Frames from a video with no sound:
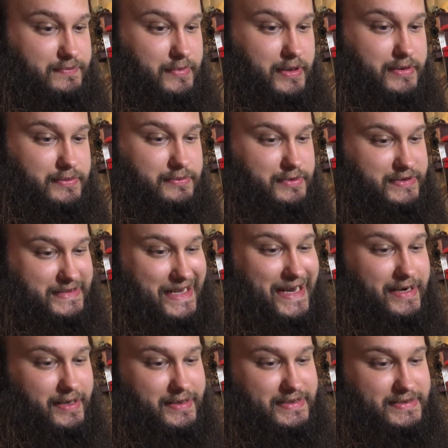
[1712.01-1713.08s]
but the
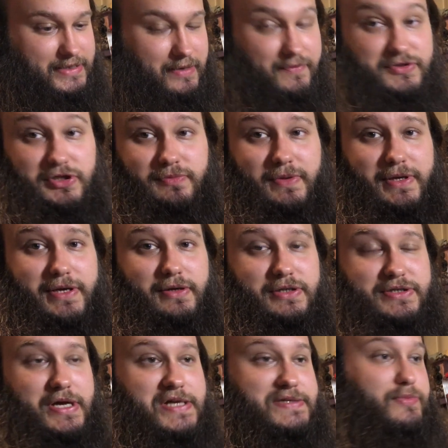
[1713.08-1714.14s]
data itself should be
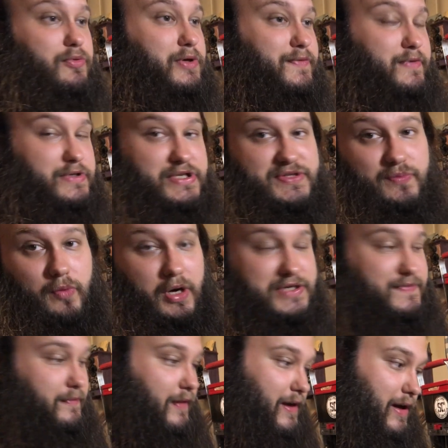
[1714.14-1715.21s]
interchangeable if you just watch
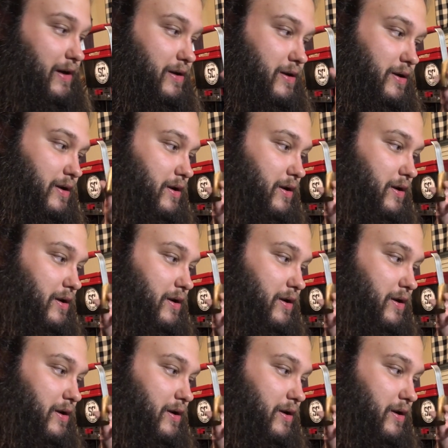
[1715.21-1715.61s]
for that.